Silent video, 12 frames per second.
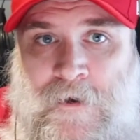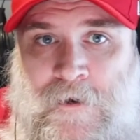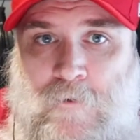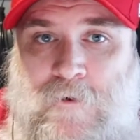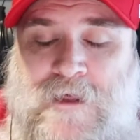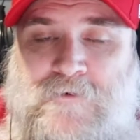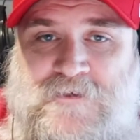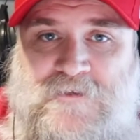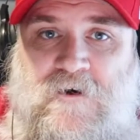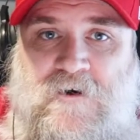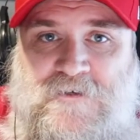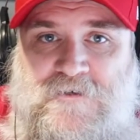Now, Raleigh was an
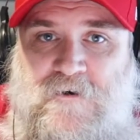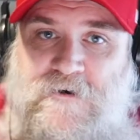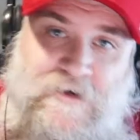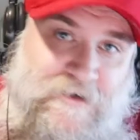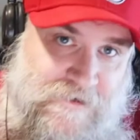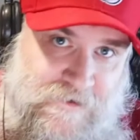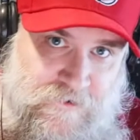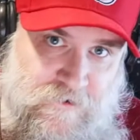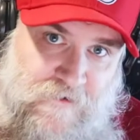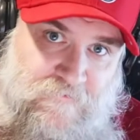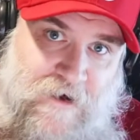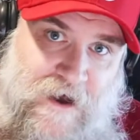all-star in nineteen
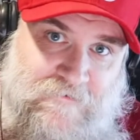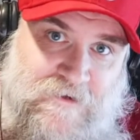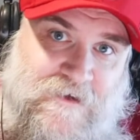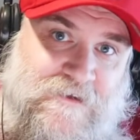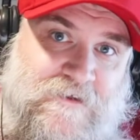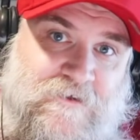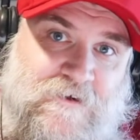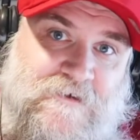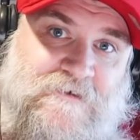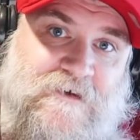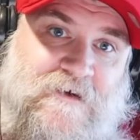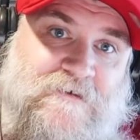thirty-five and nineteen
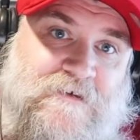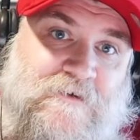thirty-six.